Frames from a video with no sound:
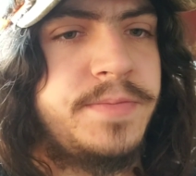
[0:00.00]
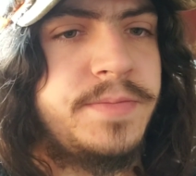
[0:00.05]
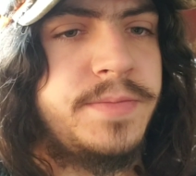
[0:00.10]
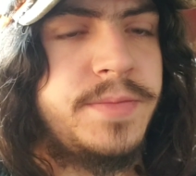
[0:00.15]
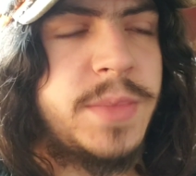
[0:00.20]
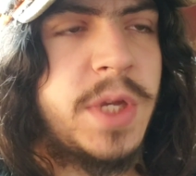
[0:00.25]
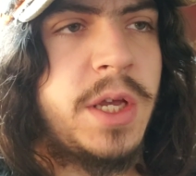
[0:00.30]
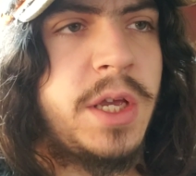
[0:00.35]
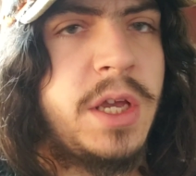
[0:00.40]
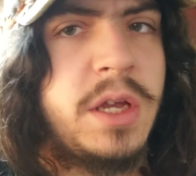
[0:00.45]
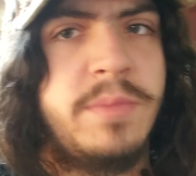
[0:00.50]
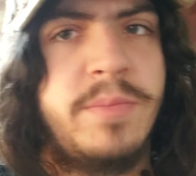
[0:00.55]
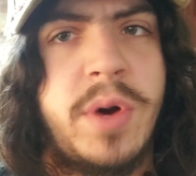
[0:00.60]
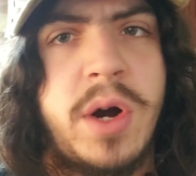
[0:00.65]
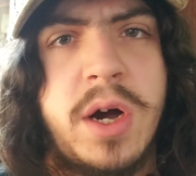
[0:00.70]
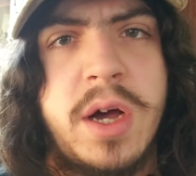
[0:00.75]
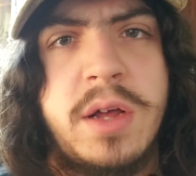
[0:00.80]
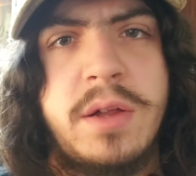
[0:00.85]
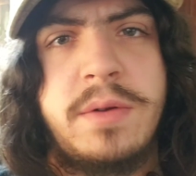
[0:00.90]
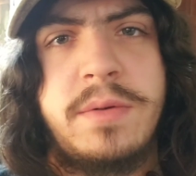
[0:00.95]
That he had
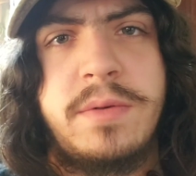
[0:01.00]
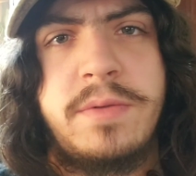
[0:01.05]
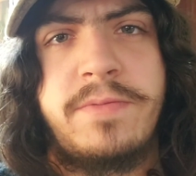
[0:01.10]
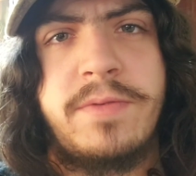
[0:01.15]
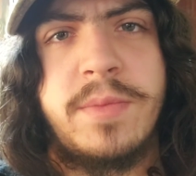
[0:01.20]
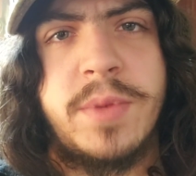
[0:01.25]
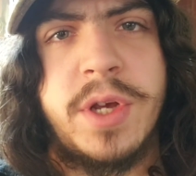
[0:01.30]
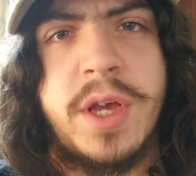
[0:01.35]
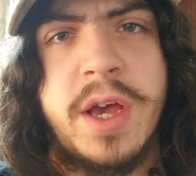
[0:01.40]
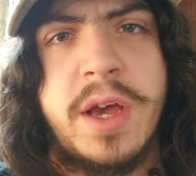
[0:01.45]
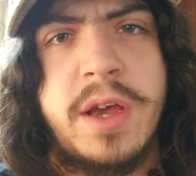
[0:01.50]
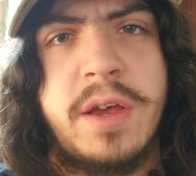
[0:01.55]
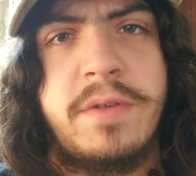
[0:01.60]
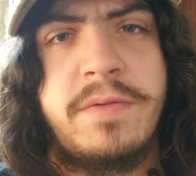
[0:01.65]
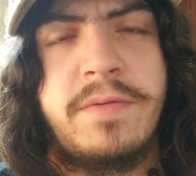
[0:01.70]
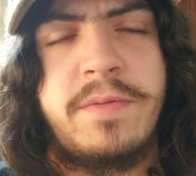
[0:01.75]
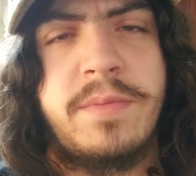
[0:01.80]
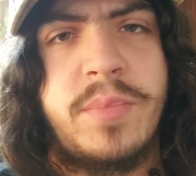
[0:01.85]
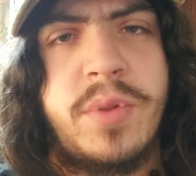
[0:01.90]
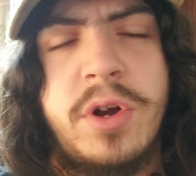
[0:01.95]
bought from a guy
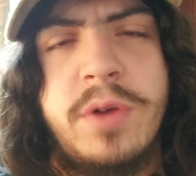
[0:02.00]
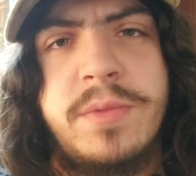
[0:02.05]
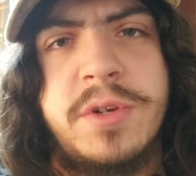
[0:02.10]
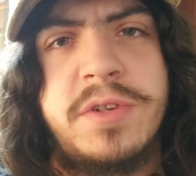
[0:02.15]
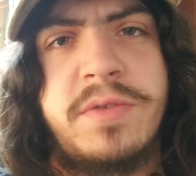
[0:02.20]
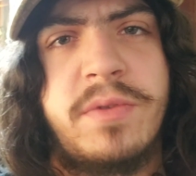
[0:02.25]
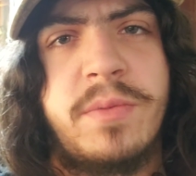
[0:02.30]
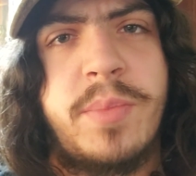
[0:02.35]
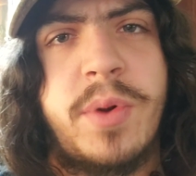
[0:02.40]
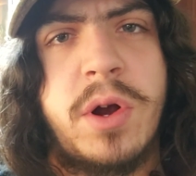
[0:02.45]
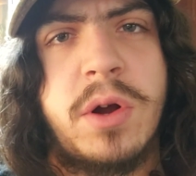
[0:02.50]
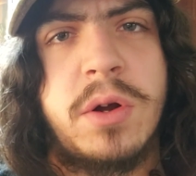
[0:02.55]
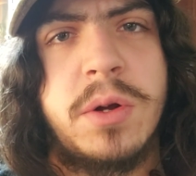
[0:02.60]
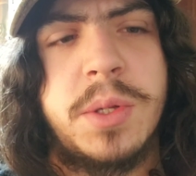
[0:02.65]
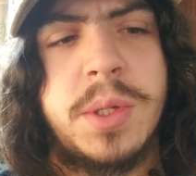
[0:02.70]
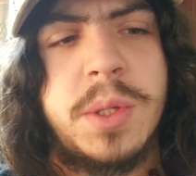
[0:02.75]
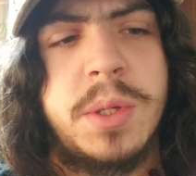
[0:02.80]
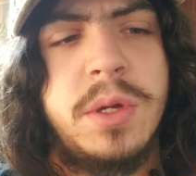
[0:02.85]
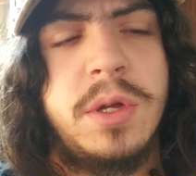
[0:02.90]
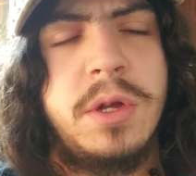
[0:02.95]
pretty much for
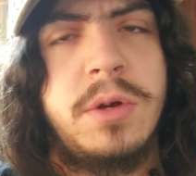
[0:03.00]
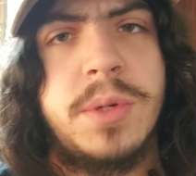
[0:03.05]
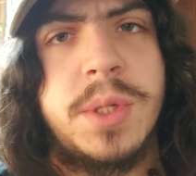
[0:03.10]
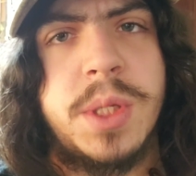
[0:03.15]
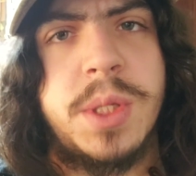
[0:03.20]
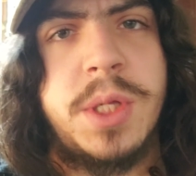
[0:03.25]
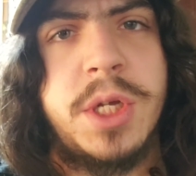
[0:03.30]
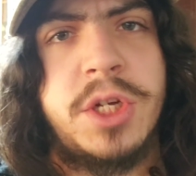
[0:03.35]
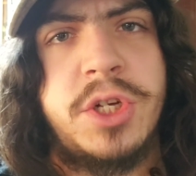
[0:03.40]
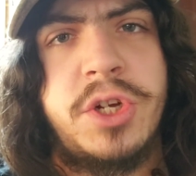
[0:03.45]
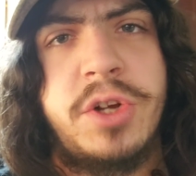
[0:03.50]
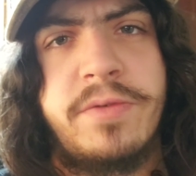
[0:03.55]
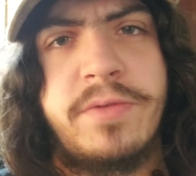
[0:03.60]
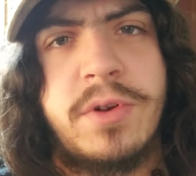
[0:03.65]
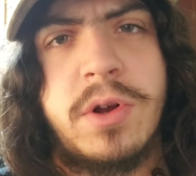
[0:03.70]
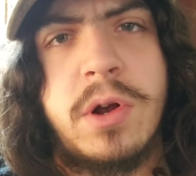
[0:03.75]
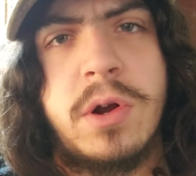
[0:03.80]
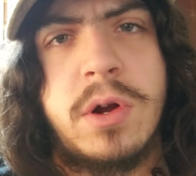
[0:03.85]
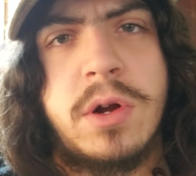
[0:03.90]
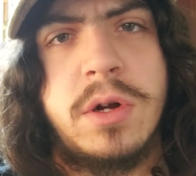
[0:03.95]
parts. It was a stick shift
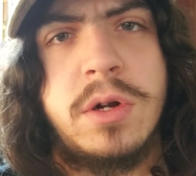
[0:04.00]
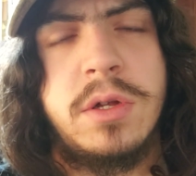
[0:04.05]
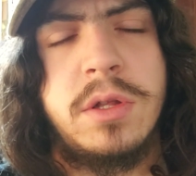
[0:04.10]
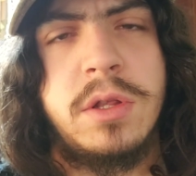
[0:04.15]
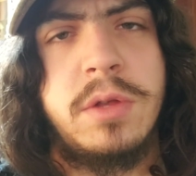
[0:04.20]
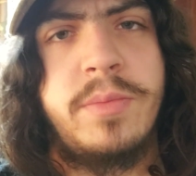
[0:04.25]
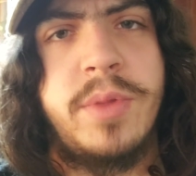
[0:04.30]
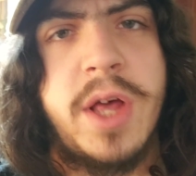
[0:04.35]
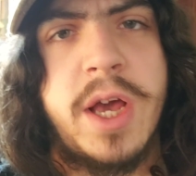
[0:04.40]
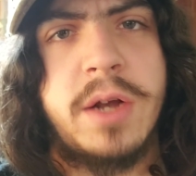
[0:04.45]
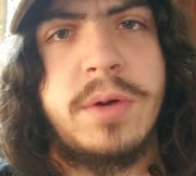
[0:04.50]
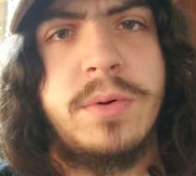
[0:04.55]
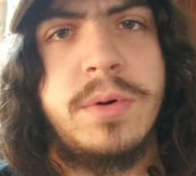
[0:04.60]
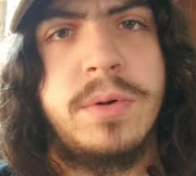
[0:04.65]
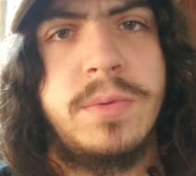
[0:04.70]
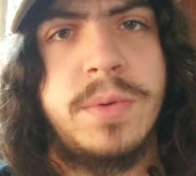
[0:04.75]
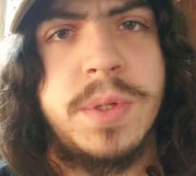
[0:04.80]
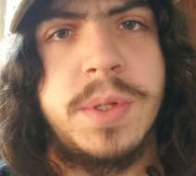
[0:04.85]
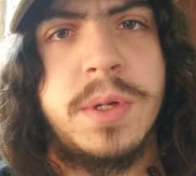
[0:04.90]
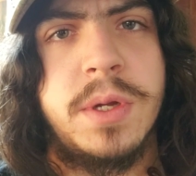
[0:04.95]
car. The black
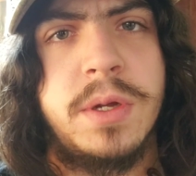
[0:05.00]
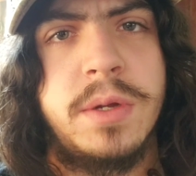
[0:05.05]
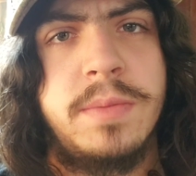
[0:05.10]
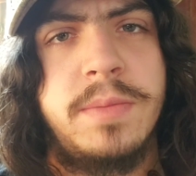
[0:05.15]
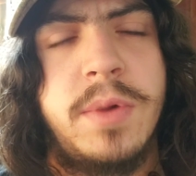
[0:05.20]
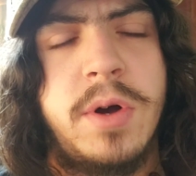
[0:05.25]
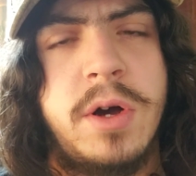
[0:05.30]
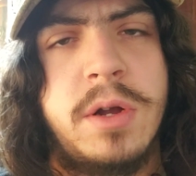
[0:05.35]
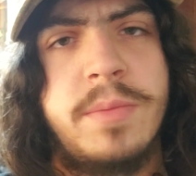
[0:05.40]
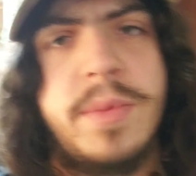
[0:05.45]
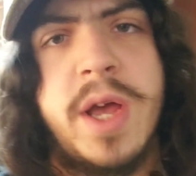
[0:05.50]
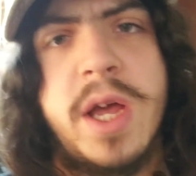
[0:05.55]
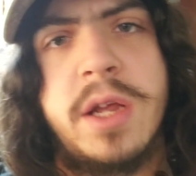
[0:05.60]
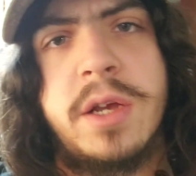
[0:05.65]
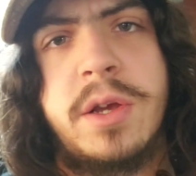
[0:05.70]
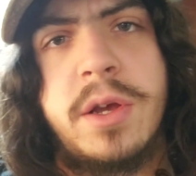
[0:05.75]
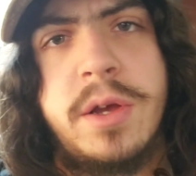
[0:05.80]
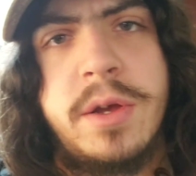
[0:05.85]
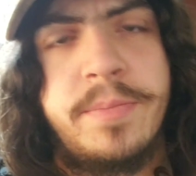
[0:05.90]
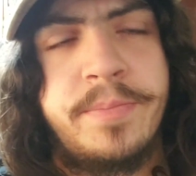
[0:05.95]
one was a
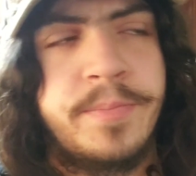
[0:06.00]
automatic.